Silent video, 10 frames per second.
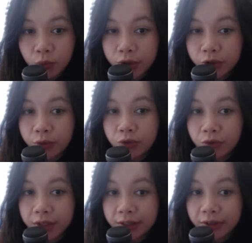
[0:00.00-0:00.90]
which was
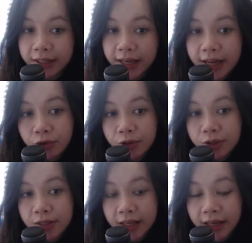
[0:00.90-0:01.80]
really, really
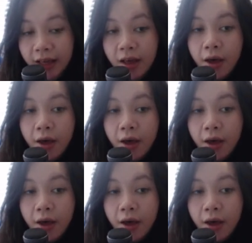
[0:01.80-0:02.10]
interesting.